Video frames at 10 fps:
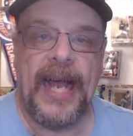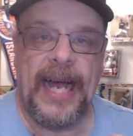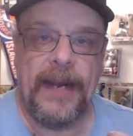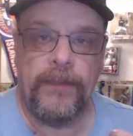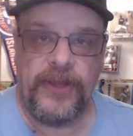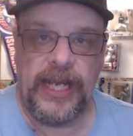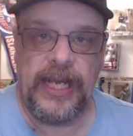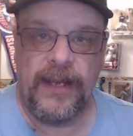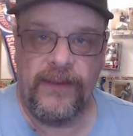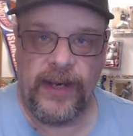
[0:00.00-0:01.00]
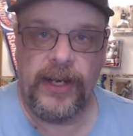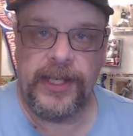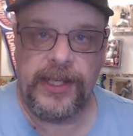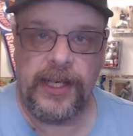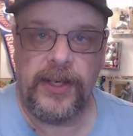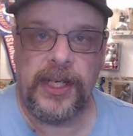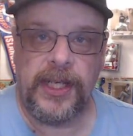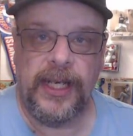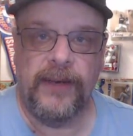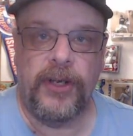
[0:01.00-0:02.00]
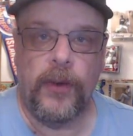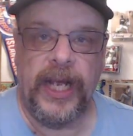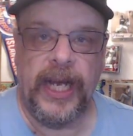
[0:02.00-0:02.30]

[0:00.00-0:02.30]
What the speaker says: I'm thinking very seriously of doing